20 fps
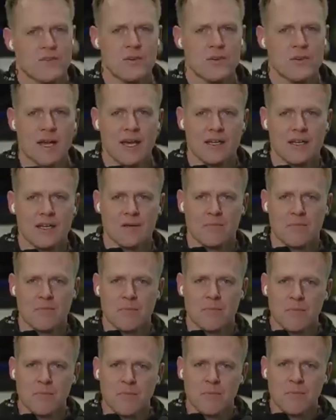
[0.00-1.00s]
had
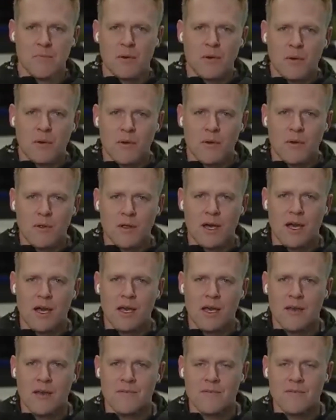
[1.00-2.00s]

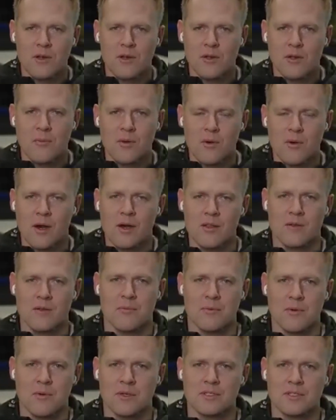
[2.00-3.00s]
to pull out the
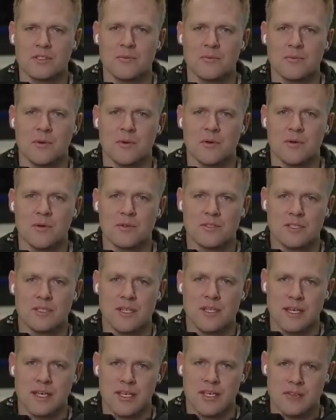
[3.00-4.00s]
principles
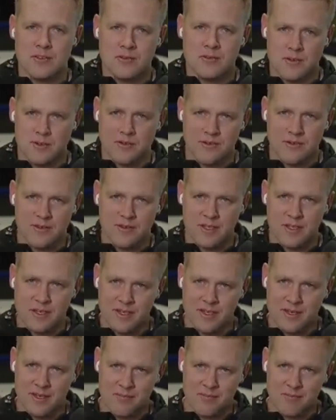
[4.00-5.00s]
that each one of
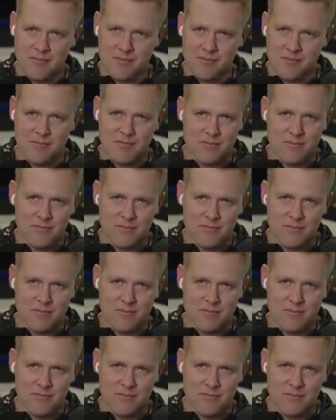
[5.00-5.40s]
them